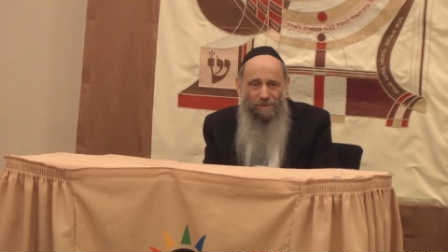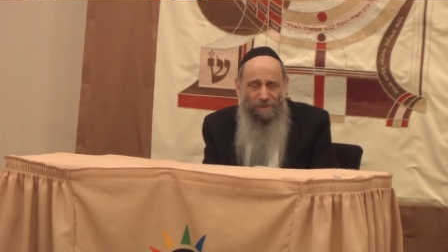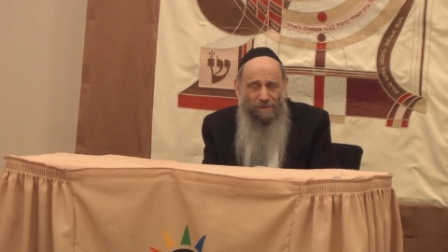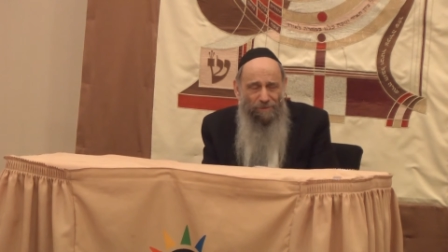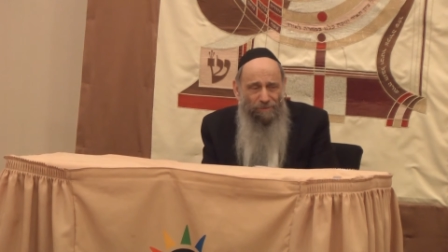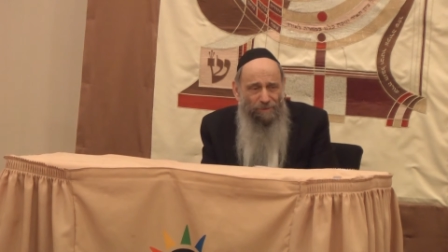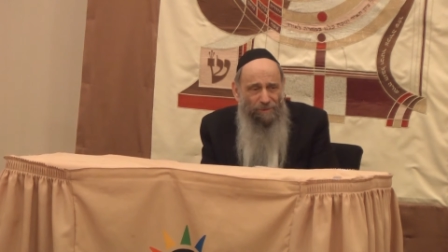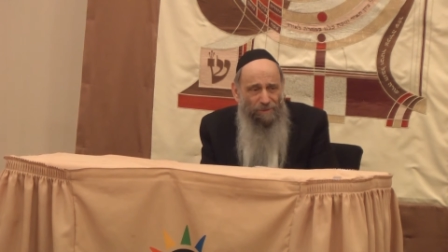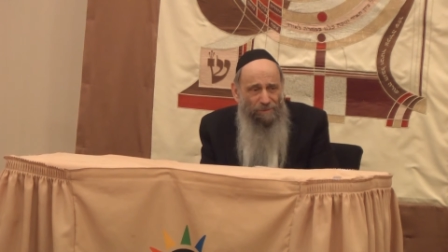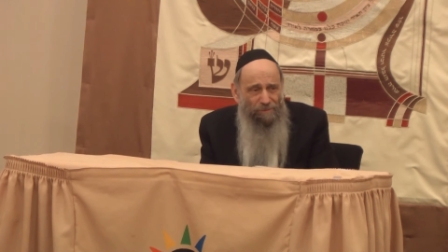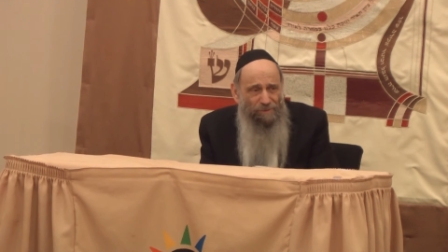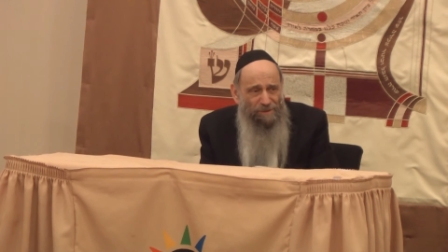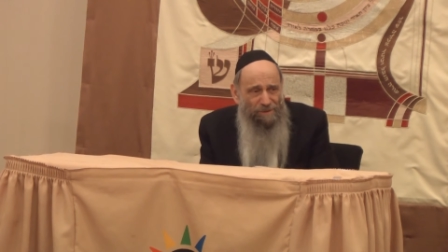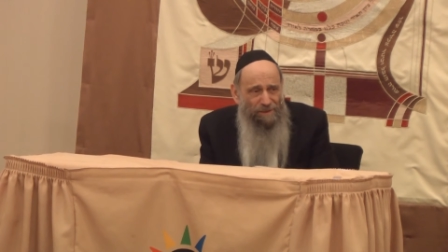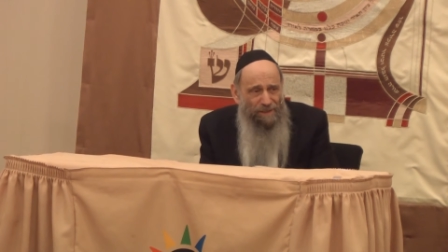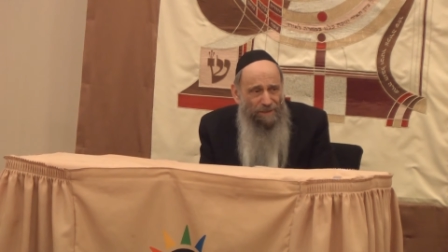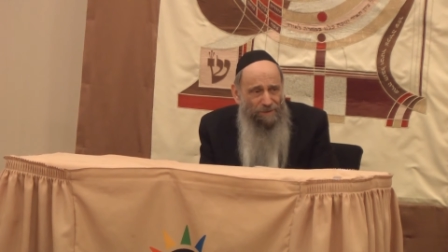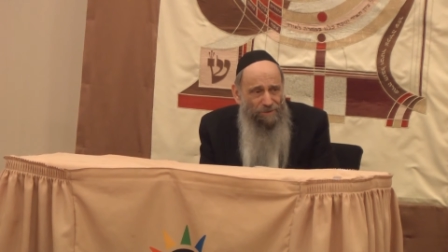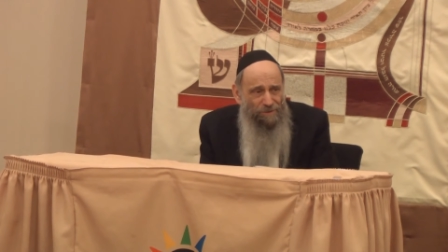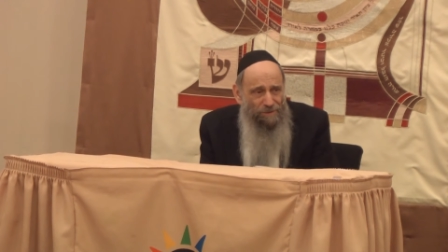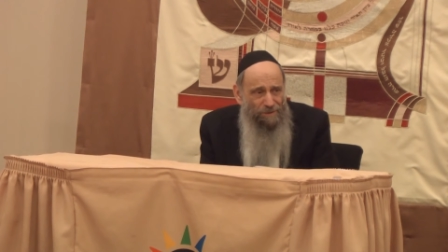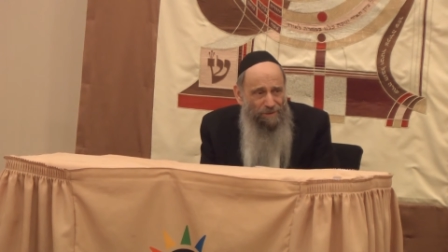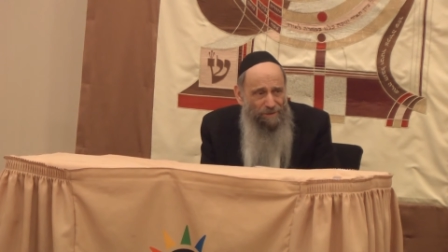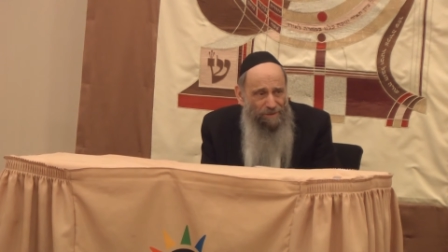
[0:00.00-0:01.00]
different
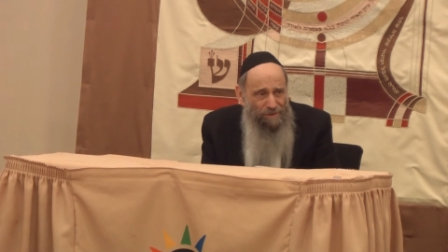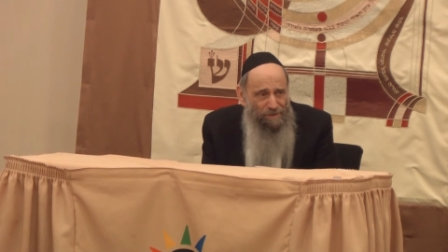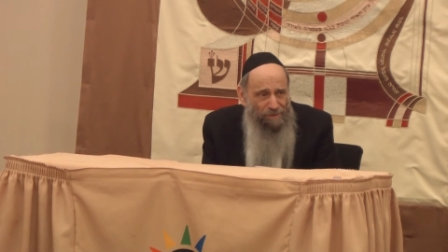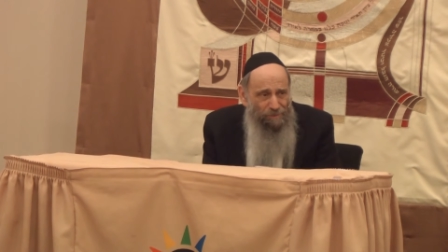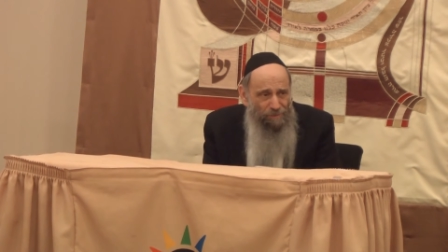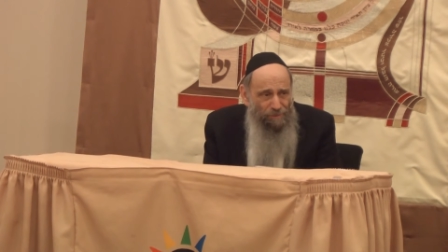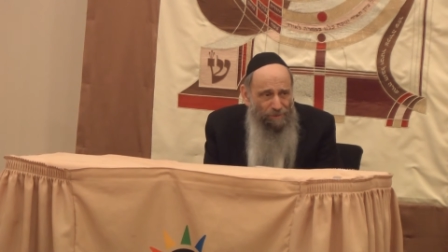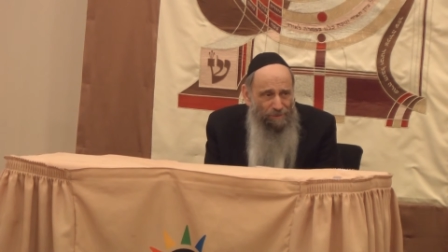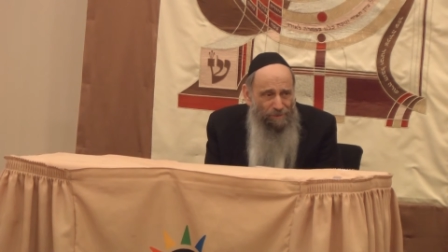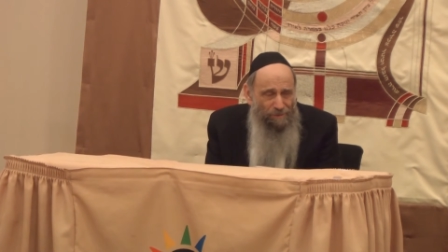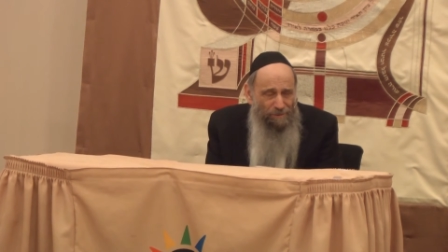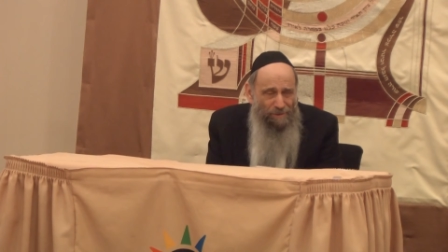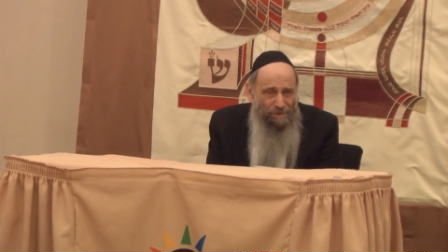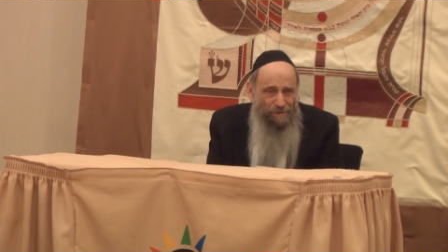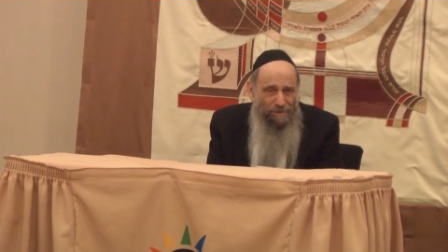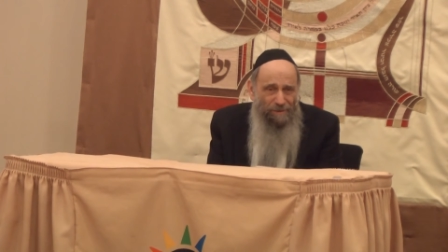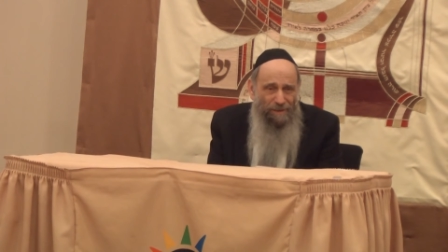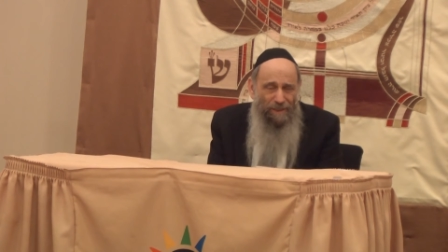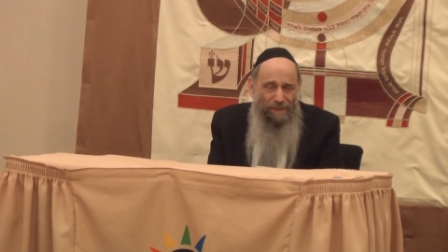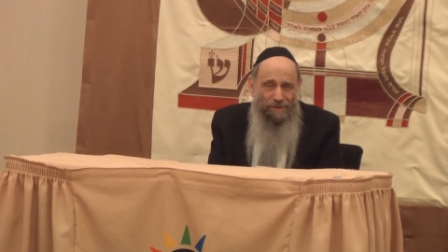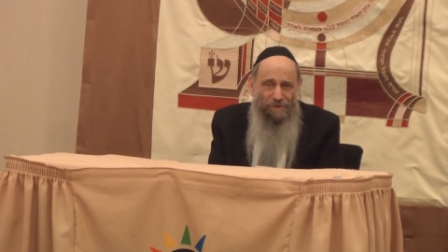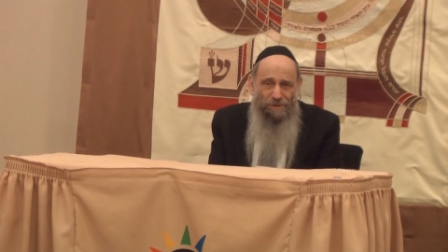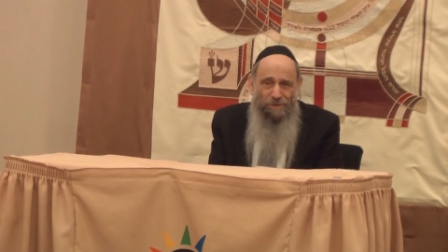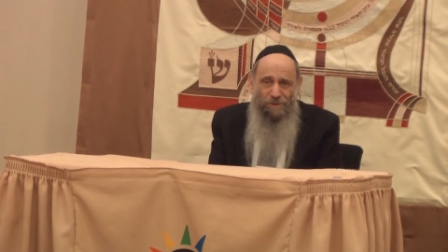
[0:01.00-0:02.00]
sections where the
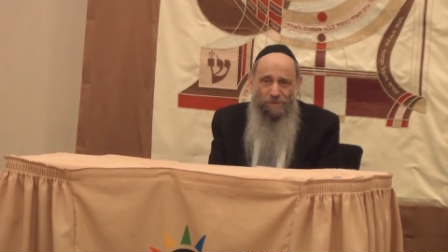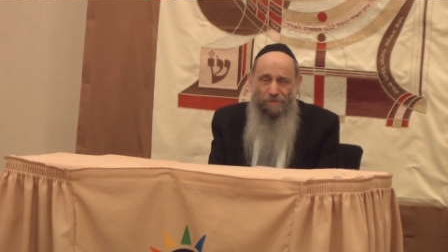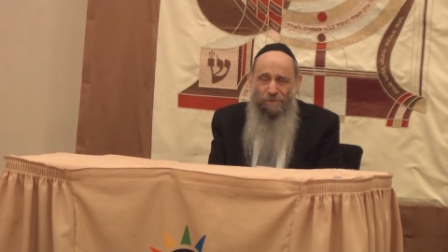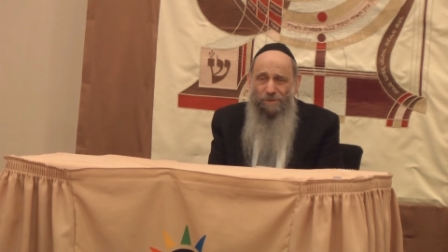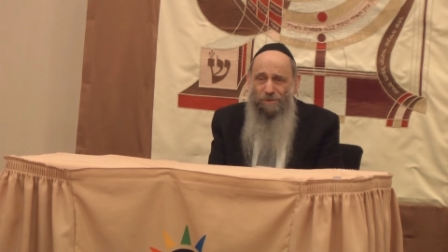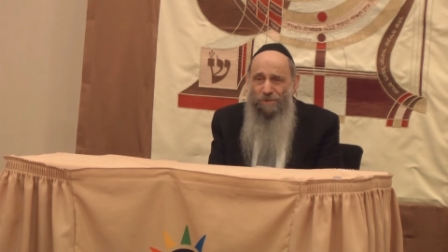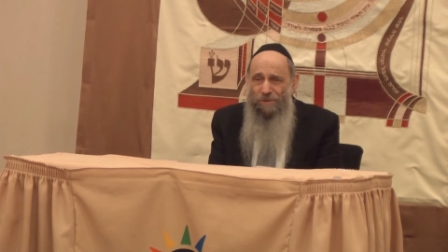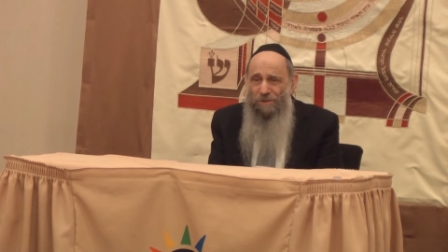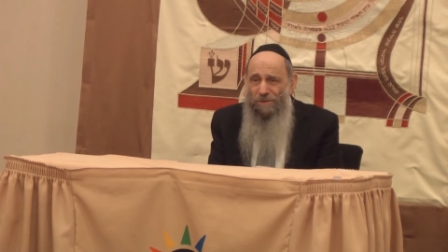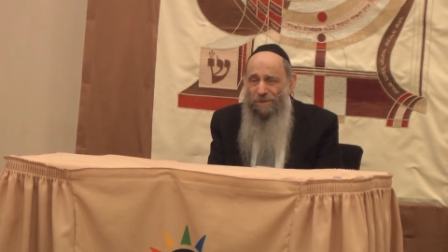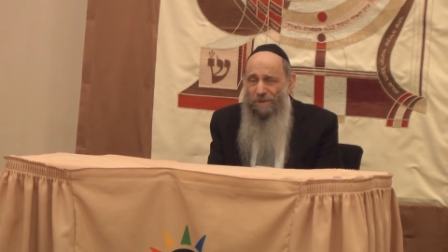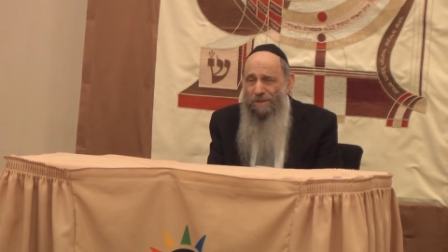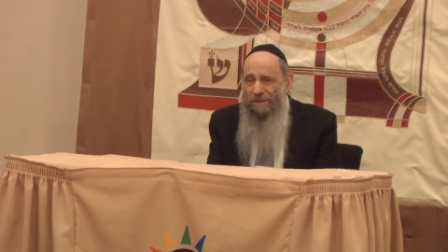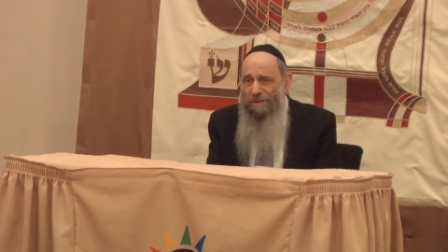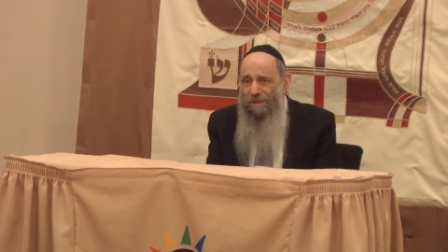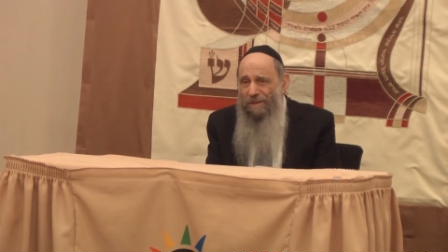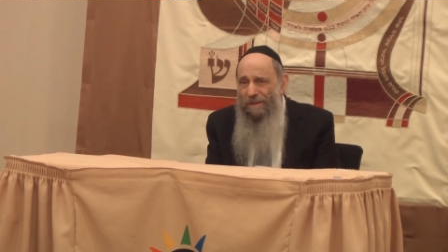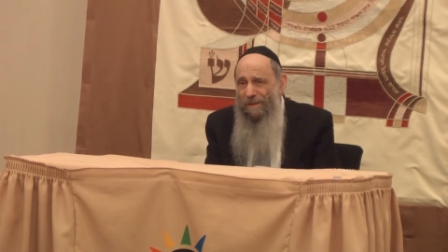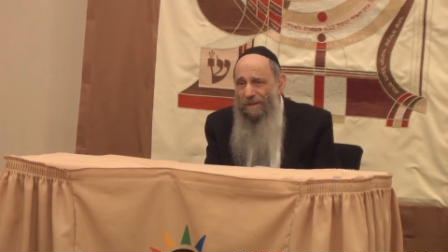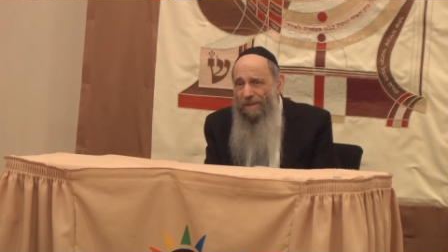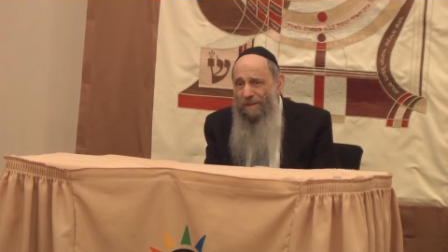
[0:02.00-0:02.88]
non-Jewish uh,